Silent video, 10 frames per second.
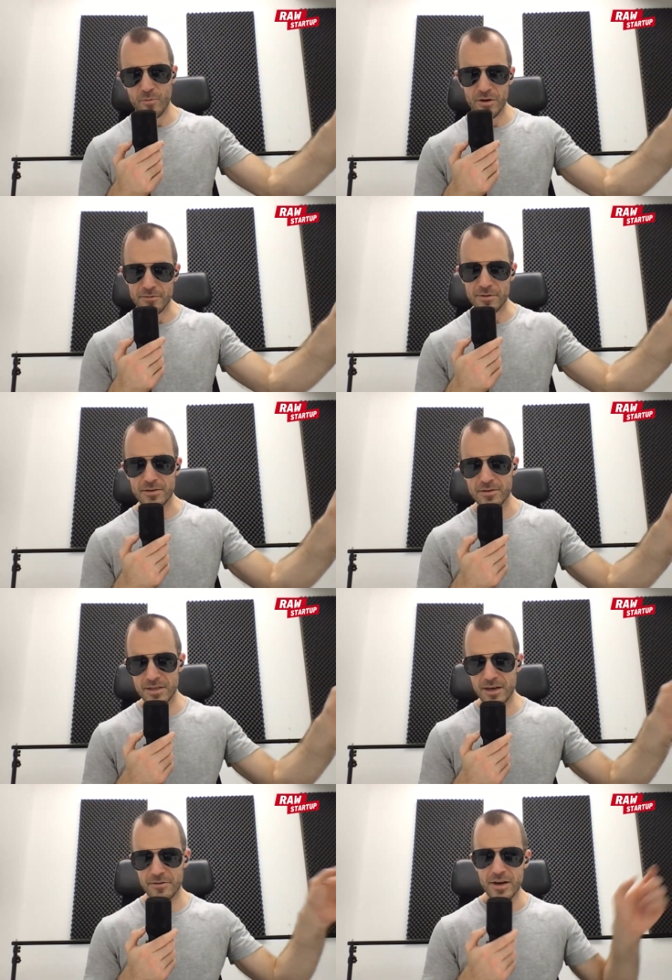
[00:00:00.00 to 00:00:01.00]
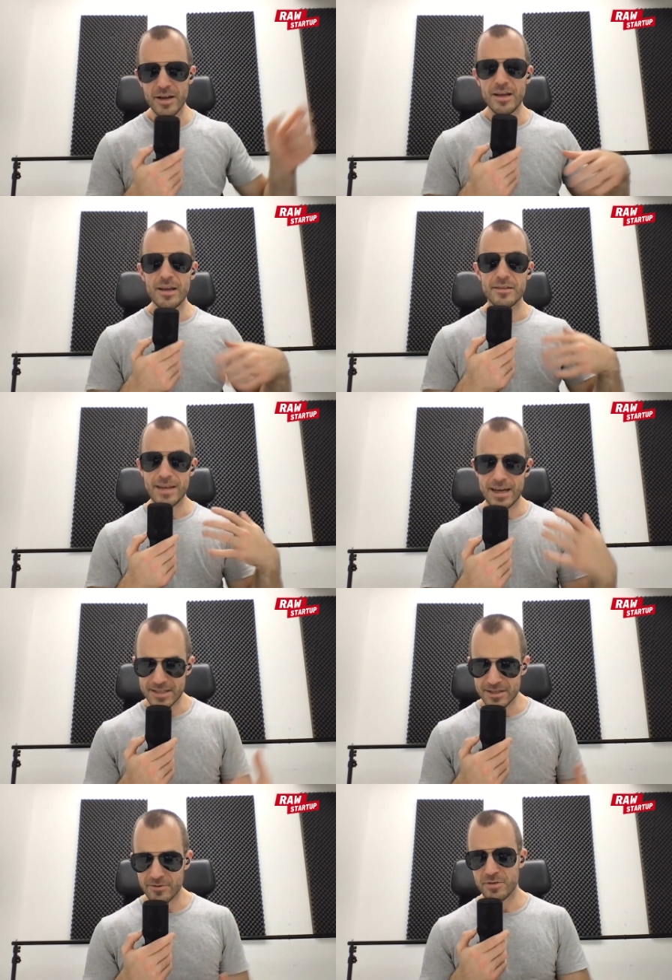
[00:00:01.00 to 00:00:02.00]
one thing to the other,
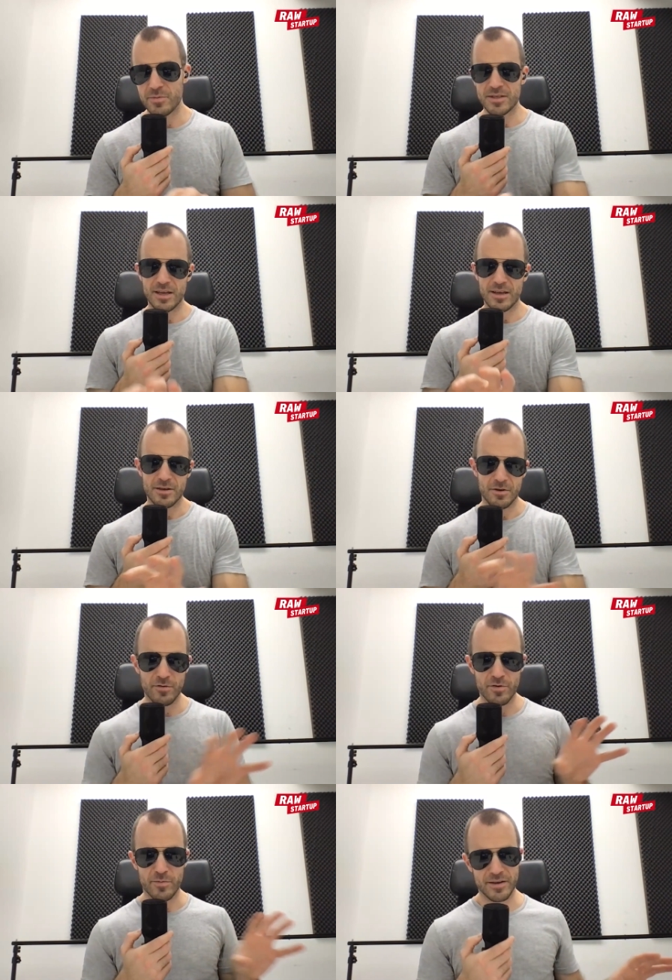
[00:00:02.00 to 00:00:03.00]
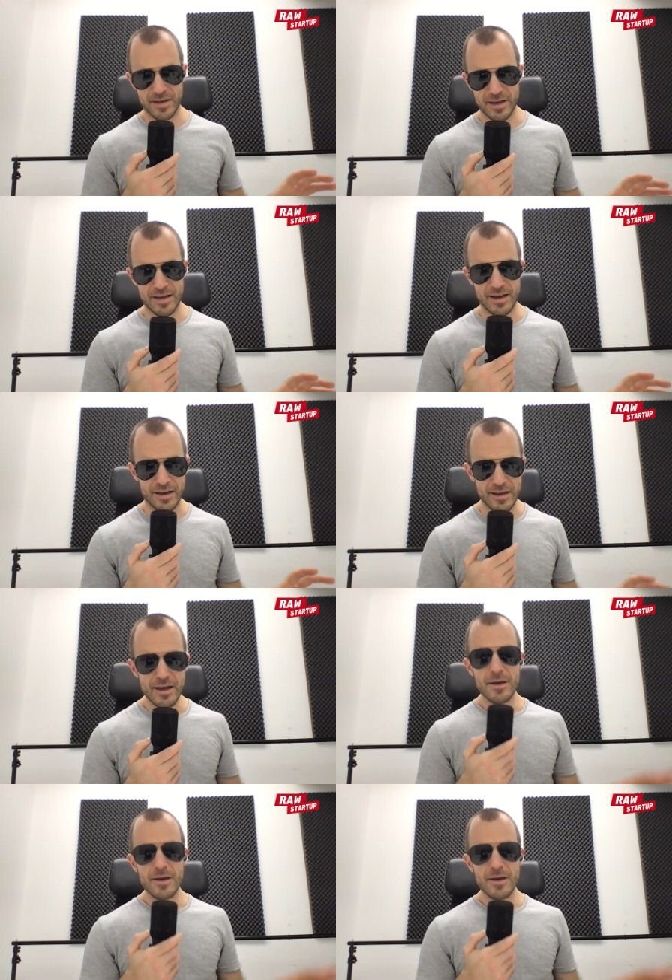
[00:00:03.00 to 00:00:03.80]
that's going to be taken over by the AI.